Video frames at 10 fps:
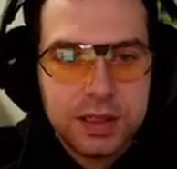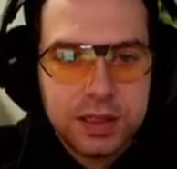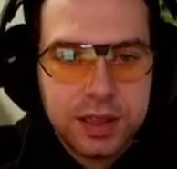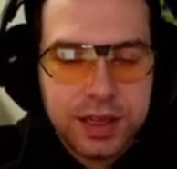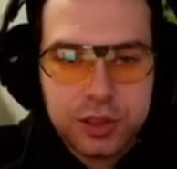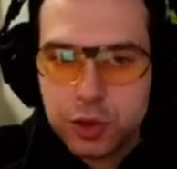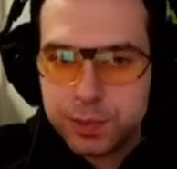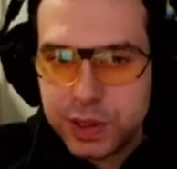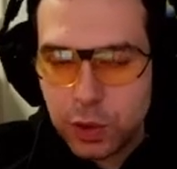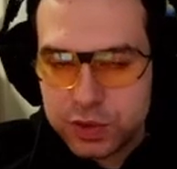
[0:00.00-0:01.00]
It could
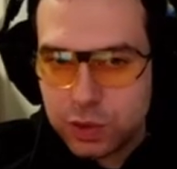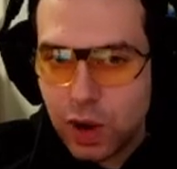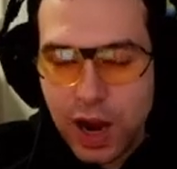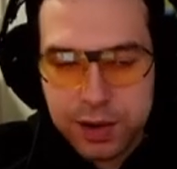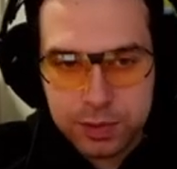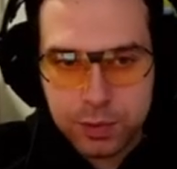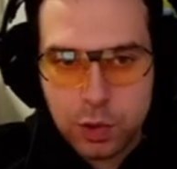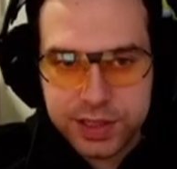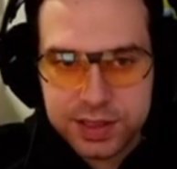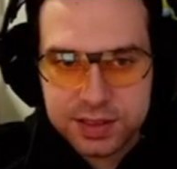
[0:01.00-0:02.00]
be also Iron
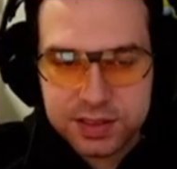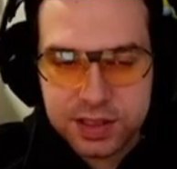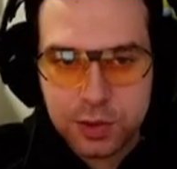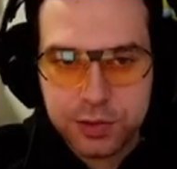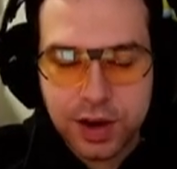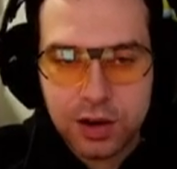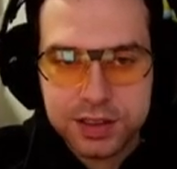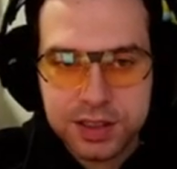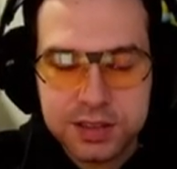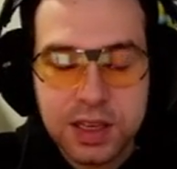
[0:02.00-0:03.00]
Warriors instead of
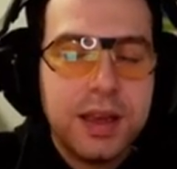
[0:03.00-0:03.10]
Guardians.